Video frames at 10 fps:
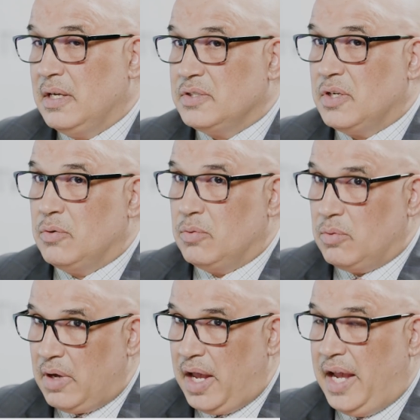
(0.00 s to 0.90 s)
So,
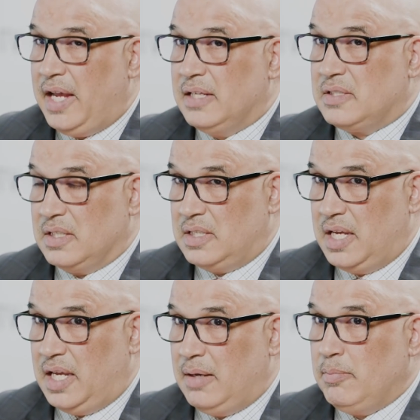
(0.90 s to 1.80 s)
A, it's the
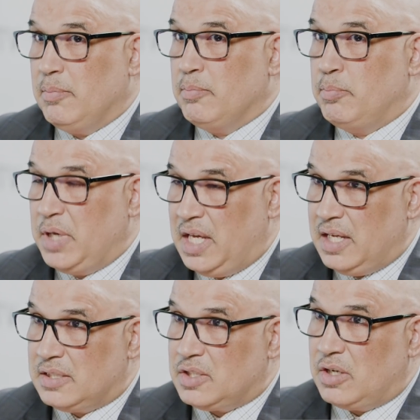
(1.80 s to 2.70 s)
team, B,
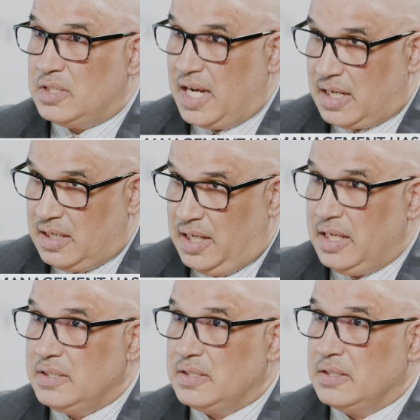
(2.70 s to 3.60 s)
it's our
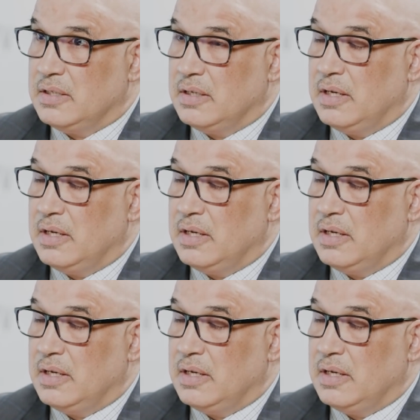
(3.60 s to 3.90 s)
techniques,